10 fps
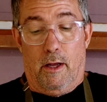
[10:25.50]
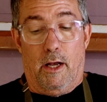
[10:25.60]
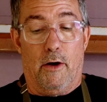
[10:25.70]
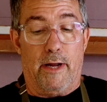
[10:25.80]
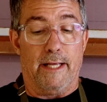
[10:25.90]

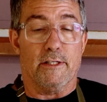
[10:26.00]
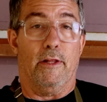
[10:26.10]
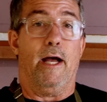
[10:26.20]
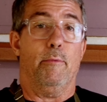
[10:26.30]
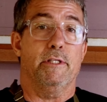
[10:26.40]
Okay, so
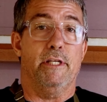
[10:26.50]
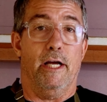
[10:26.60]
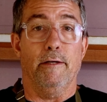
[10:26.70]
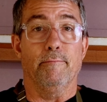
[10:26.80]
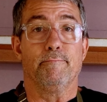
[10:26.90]
that one's
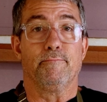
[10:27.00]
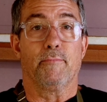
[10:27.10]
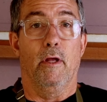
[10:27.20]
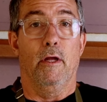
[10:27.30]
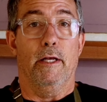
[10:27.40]
done.
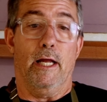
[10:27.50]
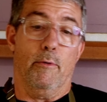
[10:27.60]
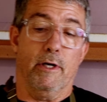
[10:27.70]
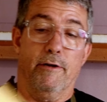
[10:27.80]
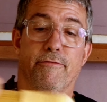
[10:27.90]
Now
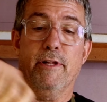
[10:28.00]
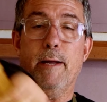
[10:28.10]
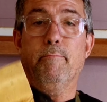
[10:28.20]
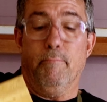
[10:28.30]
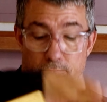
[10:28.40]
we're going to
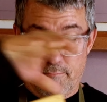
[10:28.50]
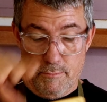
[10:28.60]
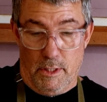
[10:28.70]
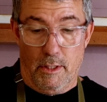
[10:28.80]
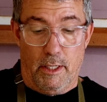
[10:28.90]
flip
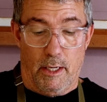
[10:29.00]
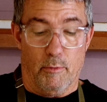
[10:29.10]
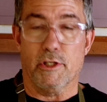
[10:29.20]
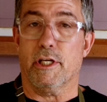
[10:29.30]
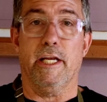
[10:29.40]
and
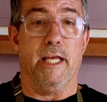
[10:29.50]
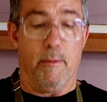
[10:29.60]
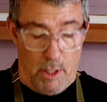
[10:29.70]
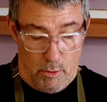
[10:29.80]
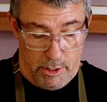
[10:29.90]
we're just going to
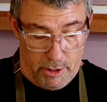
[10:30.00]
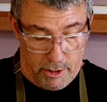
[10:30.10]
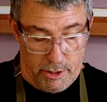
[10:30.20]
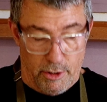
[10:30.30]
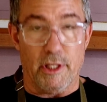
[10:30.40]
keep going. You're
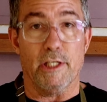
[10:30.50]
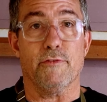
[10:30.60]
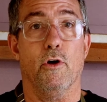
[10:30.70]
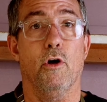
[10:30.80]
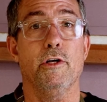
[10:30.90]
going to do this
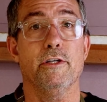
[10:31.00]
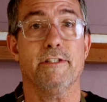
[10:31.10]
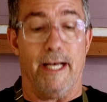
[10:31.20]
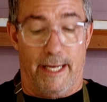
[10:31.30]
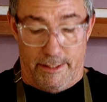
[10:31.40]
for all your
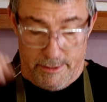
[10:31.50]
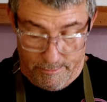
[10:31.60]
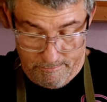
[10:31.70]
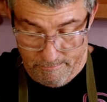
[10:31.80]
sides.